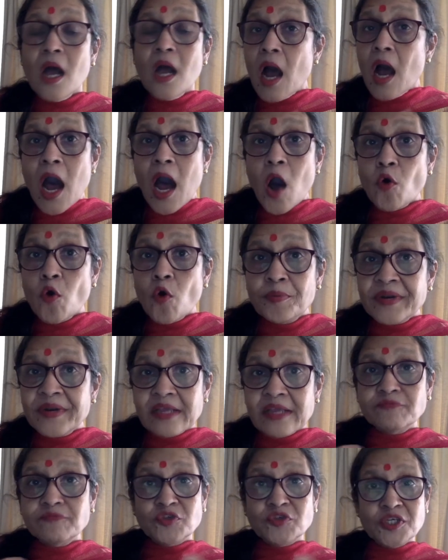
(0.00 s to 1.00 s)
How brave
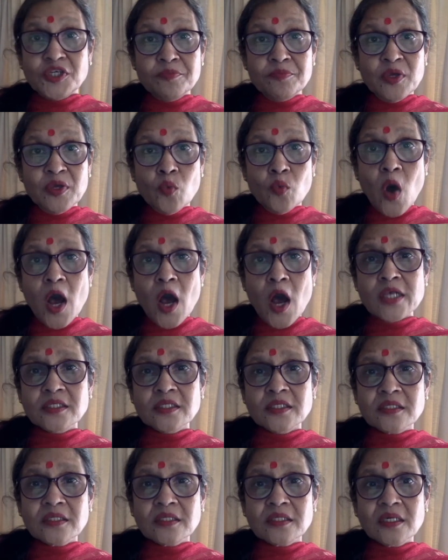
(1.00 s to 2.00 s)
Cheemi
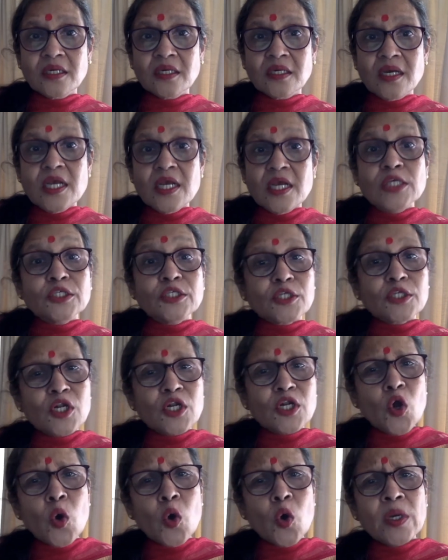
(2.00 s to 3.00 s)
was.
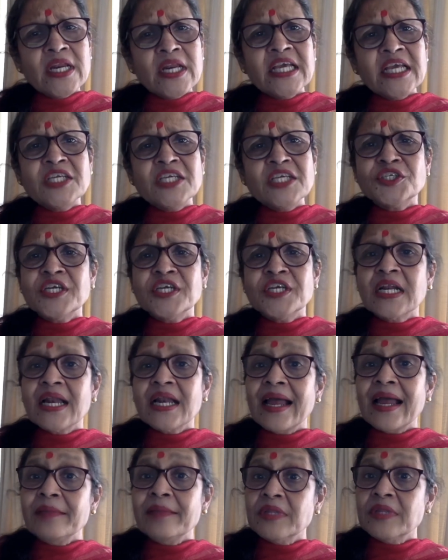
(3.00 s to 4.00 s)
Slowly she
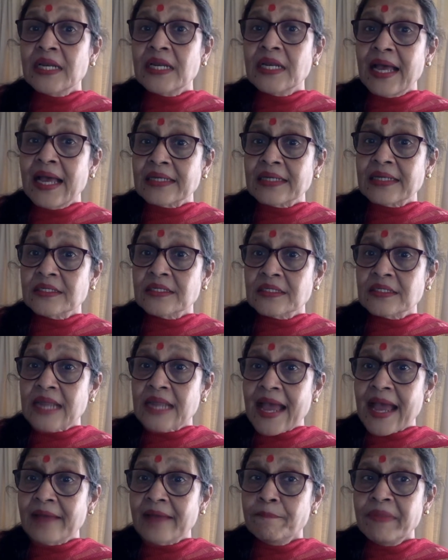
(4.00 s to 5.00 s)
climbed the ladder
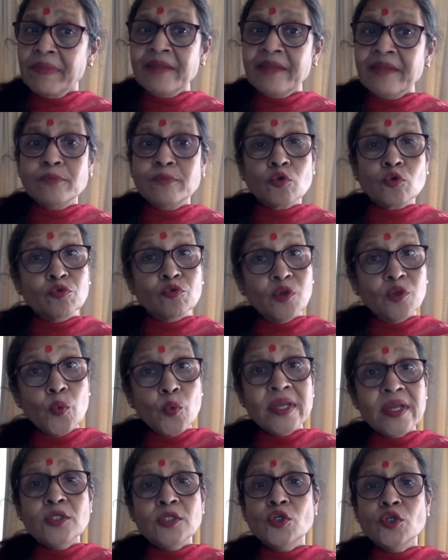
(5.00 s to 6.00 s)
and peeped through the
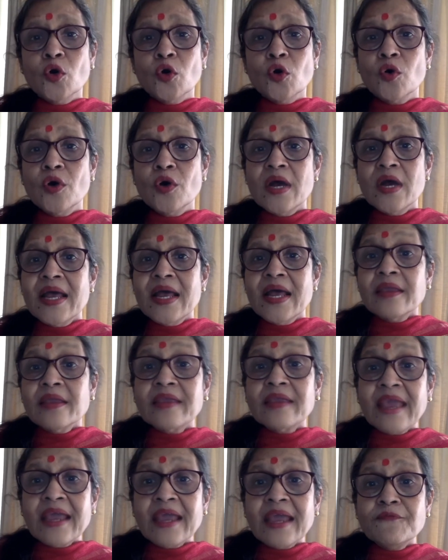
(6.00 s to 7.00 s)
window.
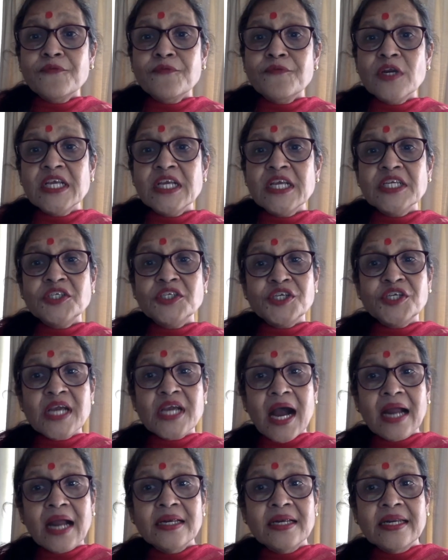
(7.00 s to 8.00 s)
Carefully she
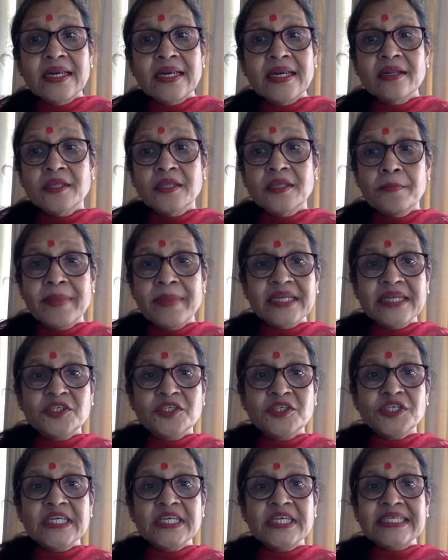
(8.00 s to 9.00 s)
undid the
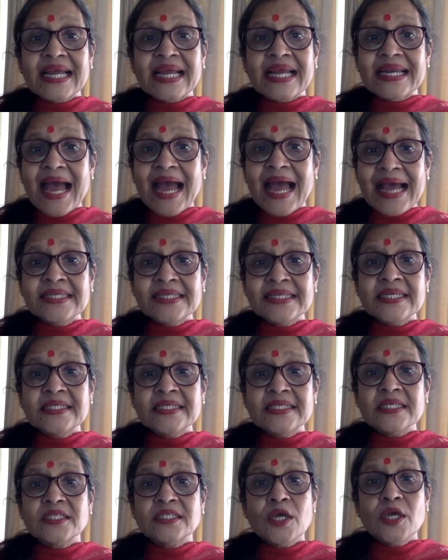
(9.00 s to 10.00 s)
bedsheet and handed
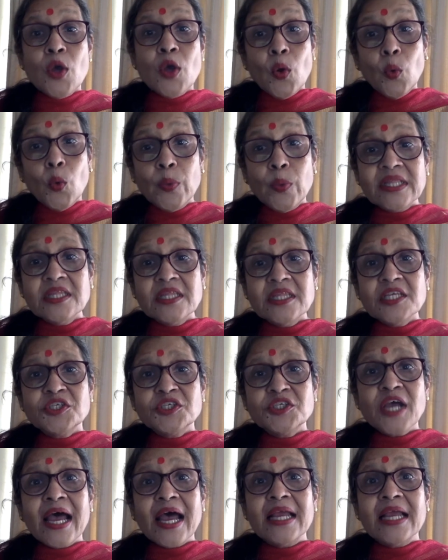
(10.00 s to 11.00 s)
it with the
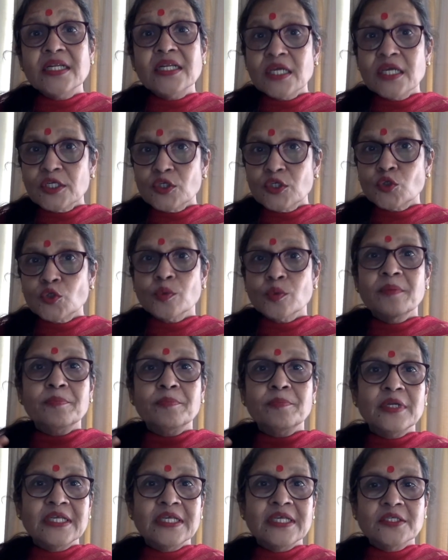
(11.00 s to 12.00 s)
child to a
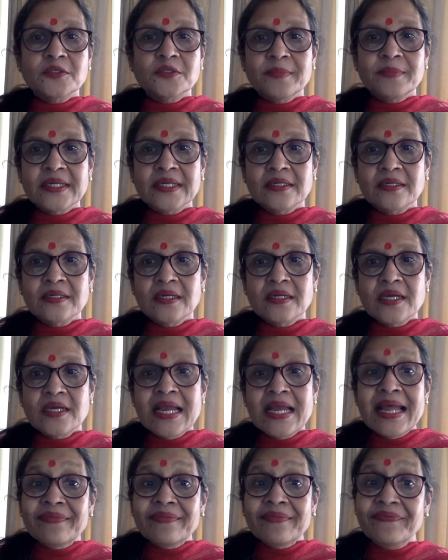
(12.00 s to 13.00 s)
policeman.
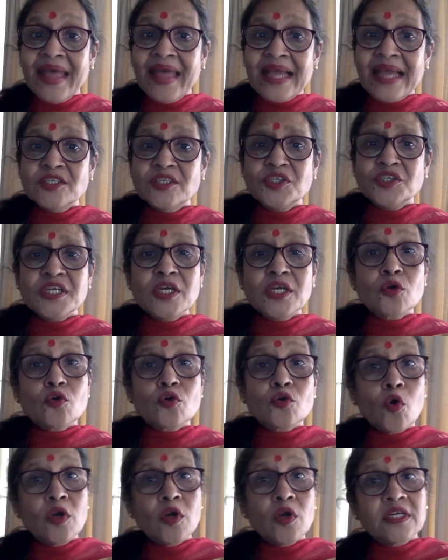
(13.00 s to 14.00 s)
Then she
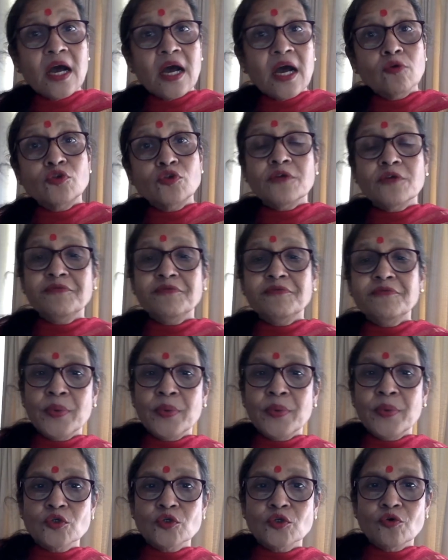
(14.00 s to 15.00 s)
crawled out of the
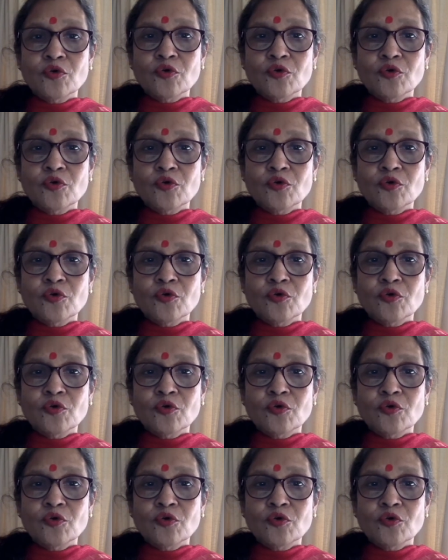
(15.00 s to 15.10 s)
window.